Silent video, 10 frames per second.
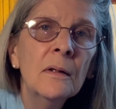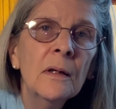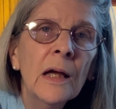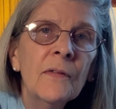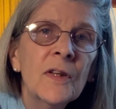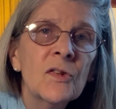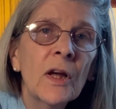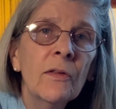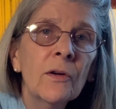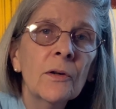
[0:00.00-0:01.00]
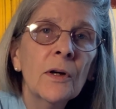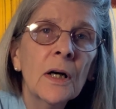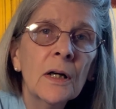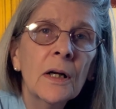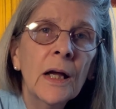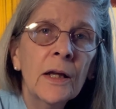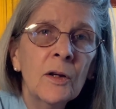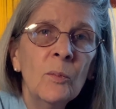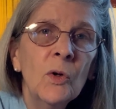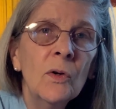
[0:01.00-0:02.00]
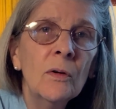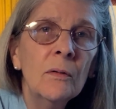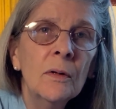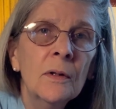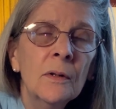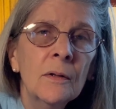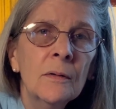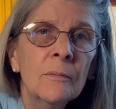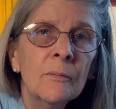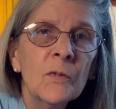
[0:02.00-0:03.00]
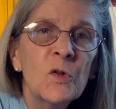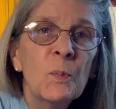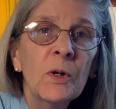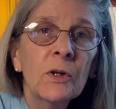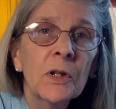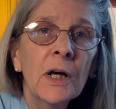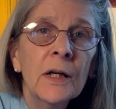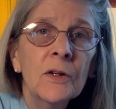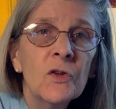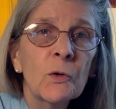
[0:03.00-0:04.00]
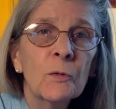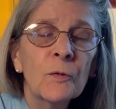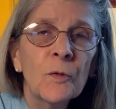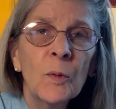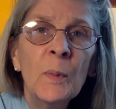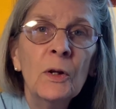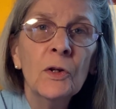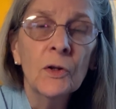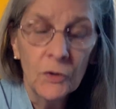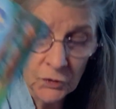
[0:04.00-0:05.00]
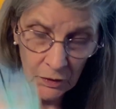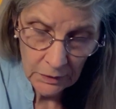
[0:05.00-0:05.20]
and these other animal spirit guides or familiars.